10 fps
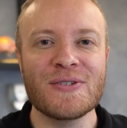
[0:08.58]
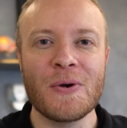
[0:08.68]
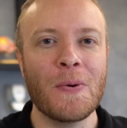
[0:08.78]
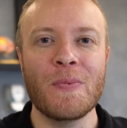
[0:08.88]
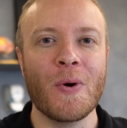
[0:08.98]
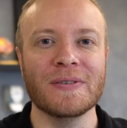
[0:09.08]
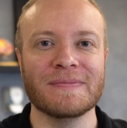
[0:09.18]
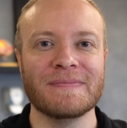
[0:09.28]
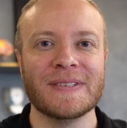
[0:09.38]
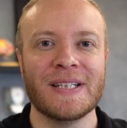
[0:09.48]
it so
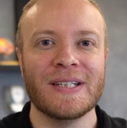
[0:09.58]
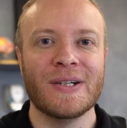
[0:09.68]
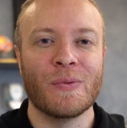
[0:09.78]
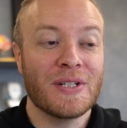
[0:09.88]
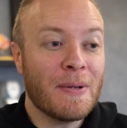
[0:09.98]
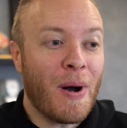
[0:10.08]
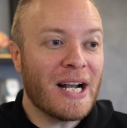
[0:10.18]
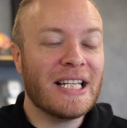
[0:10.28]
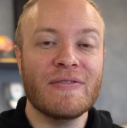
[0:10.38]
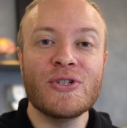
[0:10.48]
important? What does the
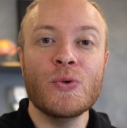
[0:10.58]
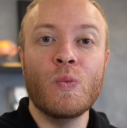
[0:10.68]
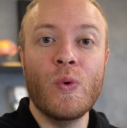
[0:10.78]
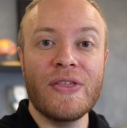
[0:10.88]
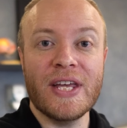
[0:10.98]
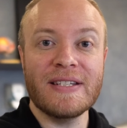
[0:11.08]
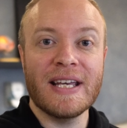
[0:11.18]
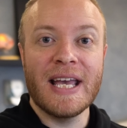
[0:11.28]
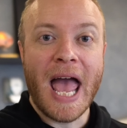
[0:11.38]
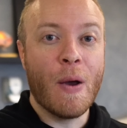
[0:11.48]
body even do with it?
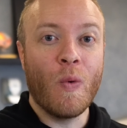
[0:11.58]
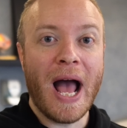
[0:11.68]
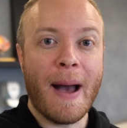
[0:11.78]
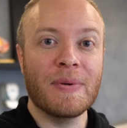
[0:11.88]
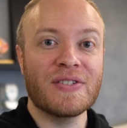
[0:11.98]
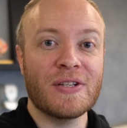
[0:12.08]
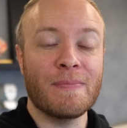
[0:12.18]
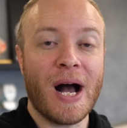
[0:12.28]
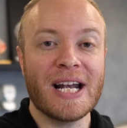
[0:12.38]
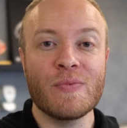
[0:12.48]
And what happens to the
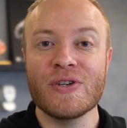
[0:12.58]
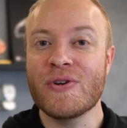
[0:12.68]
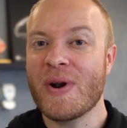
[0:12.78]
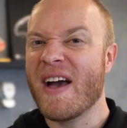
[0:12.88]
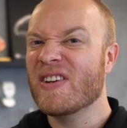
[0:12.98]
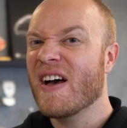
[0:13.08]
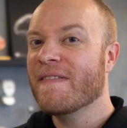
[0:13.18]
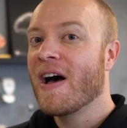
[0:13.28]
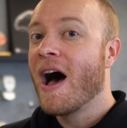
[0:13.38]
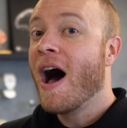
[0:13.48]
body when you don't have
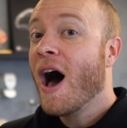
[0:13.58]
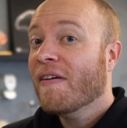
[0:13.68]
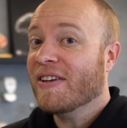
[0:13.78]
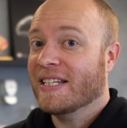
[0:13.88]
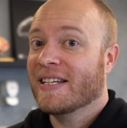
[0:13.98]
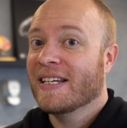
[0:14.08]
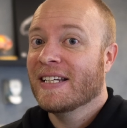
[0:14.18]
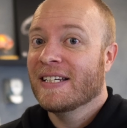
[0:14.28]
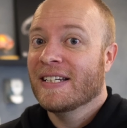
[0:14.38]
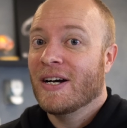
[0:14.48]
enough of it?
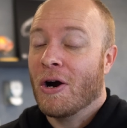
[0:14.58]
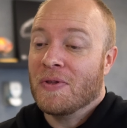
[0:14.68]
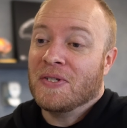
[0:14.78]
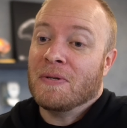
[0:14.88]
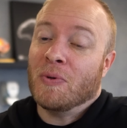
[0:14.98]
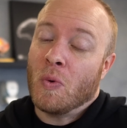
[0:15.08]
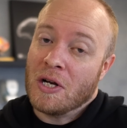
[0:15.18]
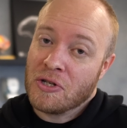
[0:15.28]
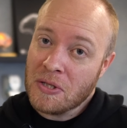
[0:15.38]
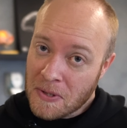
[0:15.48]
Are these simple
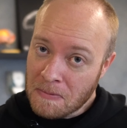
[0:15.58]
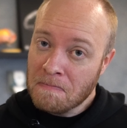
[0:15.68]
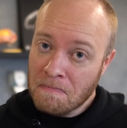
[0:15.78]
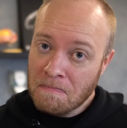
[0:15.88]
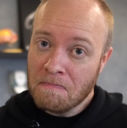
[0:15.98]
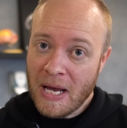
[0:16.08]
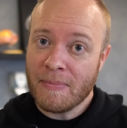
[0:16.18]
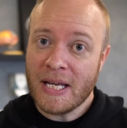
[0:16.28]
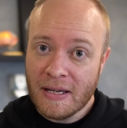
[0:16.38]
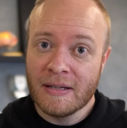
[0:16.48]
questions?
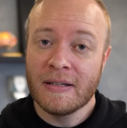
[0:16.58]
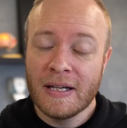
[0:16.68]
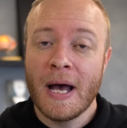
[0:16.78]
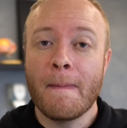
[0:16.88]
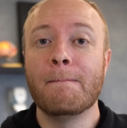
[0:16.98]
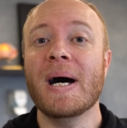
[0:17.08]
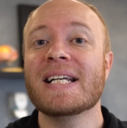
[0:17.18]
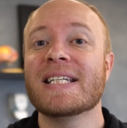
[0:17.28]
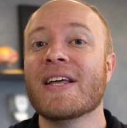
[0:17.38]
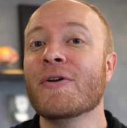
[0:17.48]
Maybe
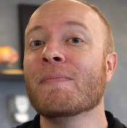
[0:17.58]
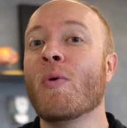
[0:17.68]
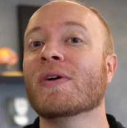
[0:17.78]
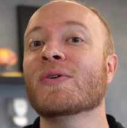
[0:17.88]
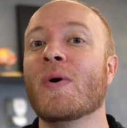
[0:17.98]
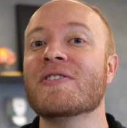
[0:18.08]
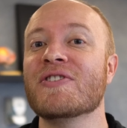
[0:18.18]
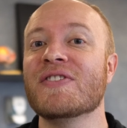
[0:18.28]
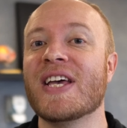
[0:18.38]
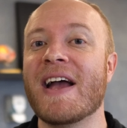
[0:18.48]
but they're important
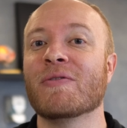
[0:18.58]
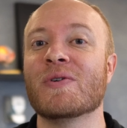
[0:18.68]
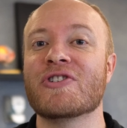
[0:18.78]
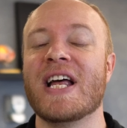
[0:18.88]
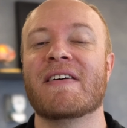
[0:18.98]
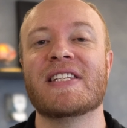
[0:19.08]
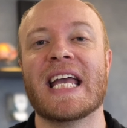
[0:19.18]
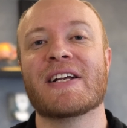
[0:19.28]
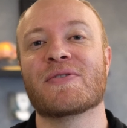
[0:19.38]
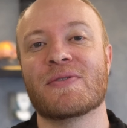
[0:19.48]
questions that everyone should have the
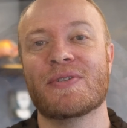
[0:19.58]
answers